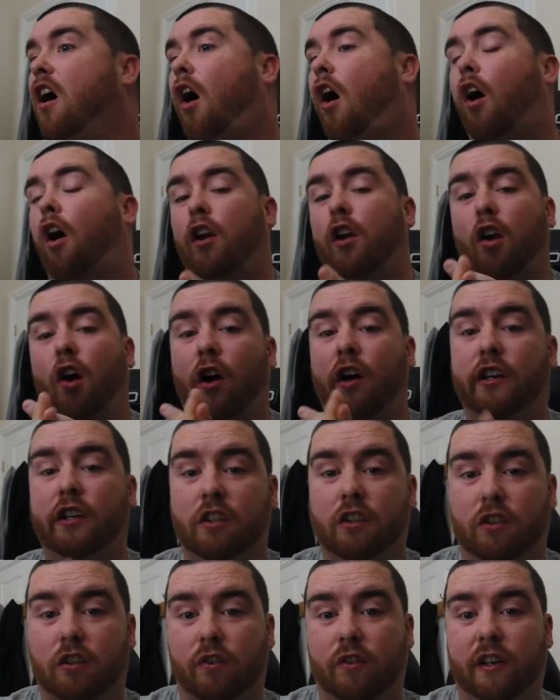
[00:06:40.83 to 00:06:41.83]
I
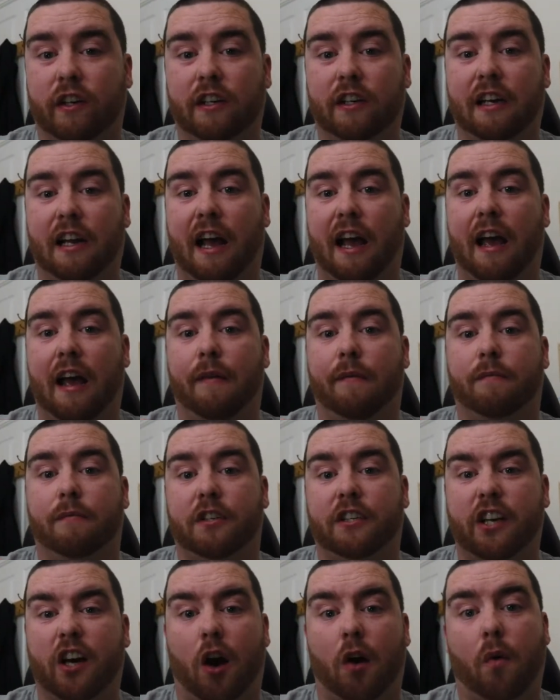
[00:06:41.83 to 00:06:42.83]
like doing
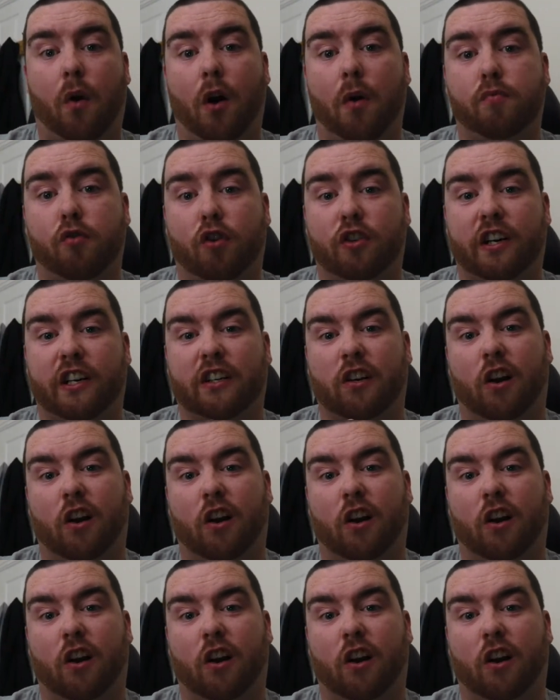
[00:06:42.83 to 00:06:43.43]
DIY projects.